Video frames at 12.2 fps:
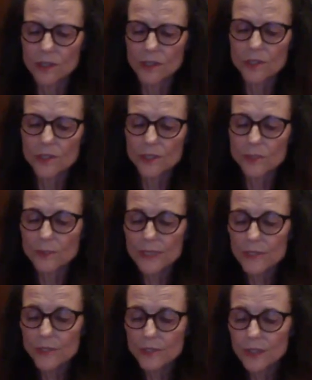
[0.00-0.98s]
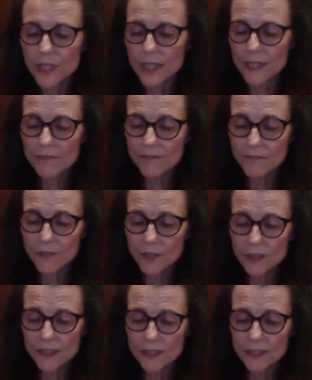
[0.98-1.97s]
She spends her life
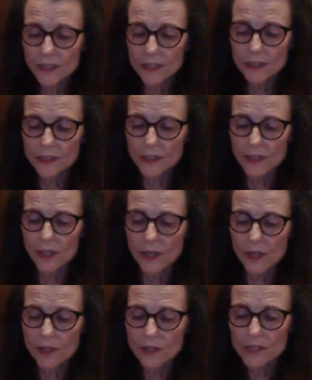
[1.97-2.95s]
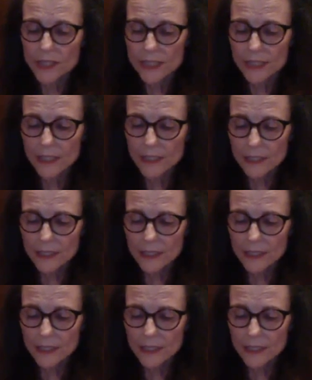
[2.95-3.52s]
falling all day,